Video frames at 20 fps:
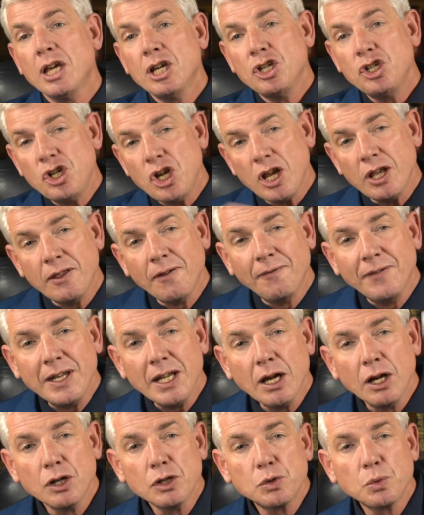share the
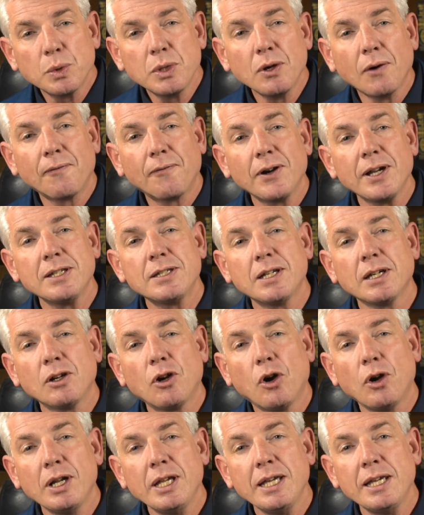videos with your friends and
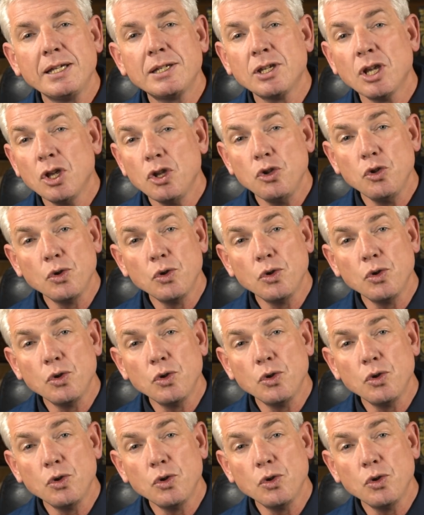colleagues.